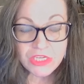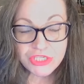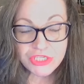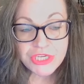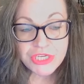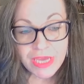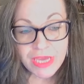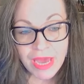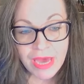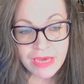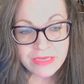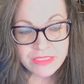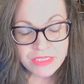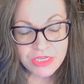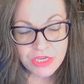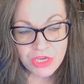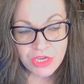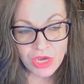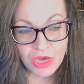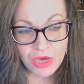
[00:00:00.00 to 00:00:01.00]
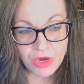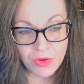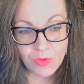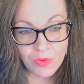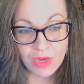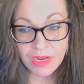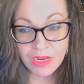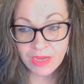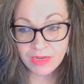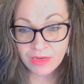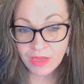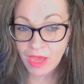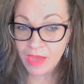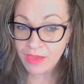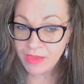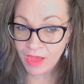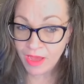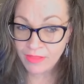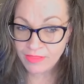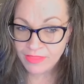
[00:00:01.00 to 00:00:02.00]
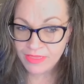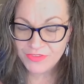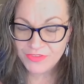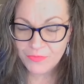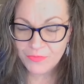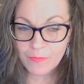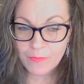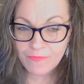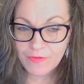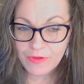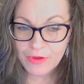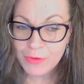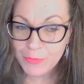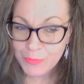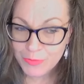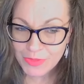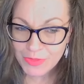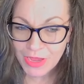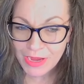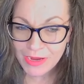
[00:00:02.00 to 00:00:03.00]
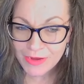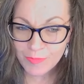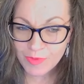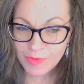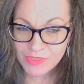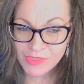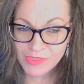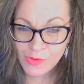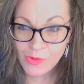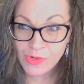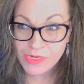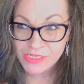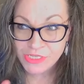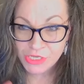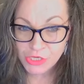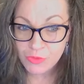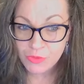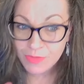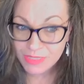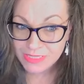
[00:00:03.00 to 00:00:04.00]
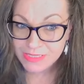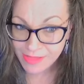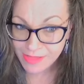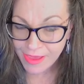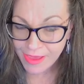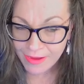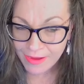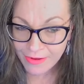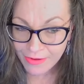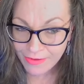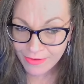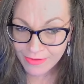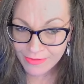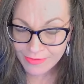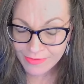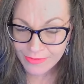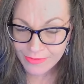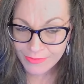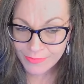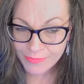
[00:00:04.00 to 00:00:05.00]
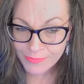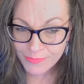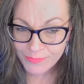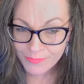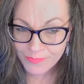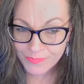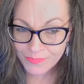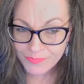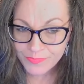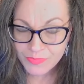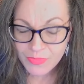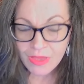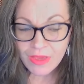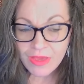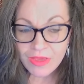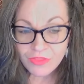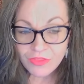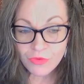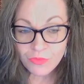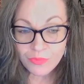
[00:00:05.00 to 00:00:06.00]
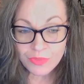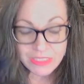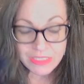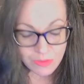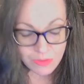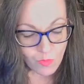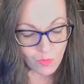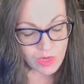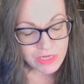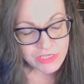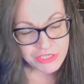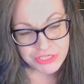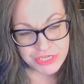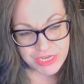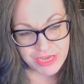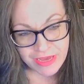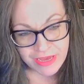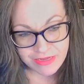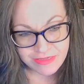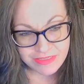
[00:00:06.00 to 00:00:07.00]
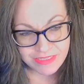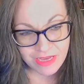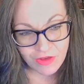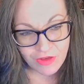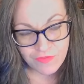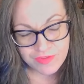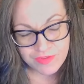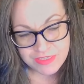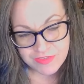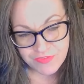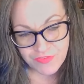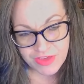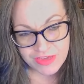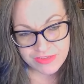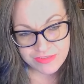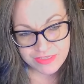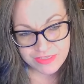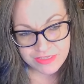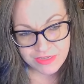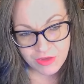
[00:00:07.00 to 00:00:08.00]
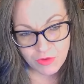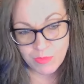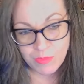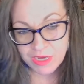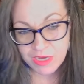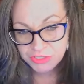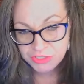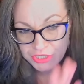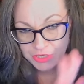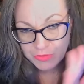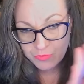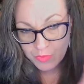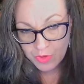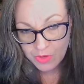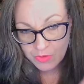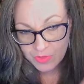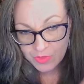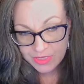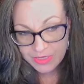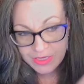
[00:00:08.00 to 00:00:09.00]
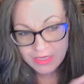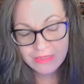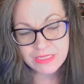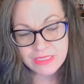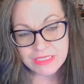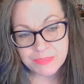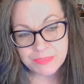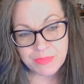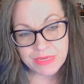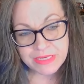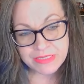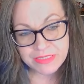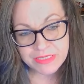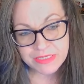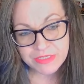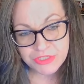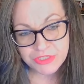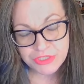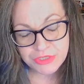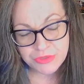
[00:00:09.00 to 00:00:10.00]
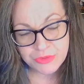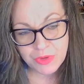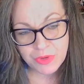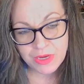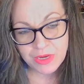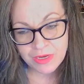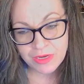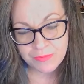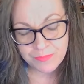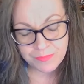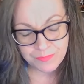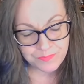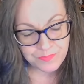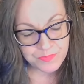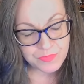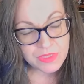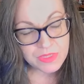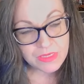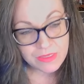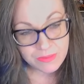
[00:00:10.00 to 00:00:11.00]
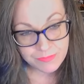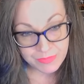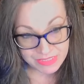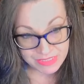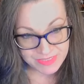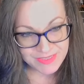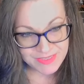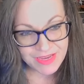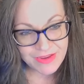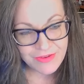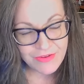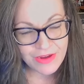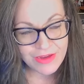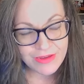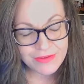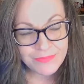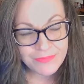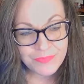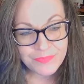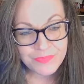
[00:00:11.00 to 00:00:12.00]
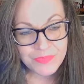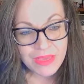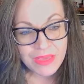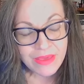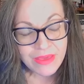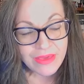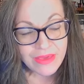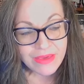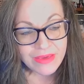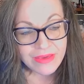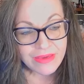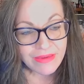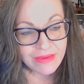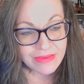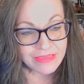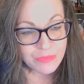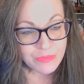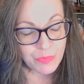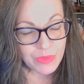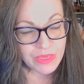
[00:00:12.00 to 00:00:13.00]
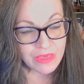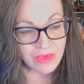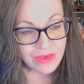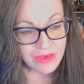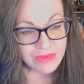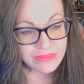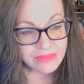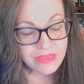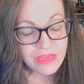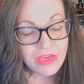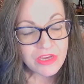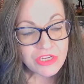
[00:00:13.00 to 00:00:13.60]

she had to go, and I got this from a very reliable source who was there. The reason why she hates Elvis fans so much and wrote it in this message to Miss Sarah is because